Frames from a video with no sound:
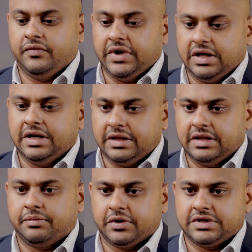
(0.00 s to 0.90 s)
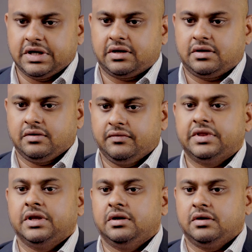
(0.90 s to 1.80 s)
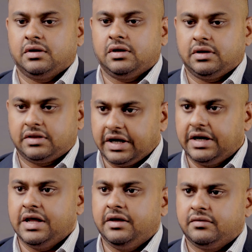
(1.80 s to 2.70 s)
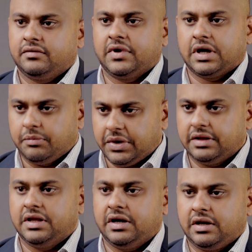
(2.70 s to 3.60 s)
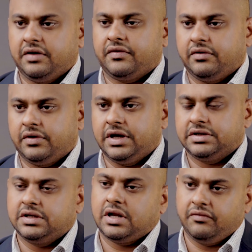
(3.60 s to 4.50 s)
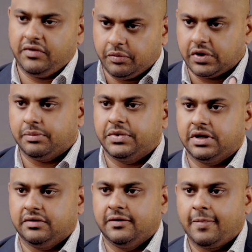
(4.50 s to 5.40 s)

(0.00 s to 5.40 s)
we did the project within 3 days. We completed the entire foundation and we put up the tower.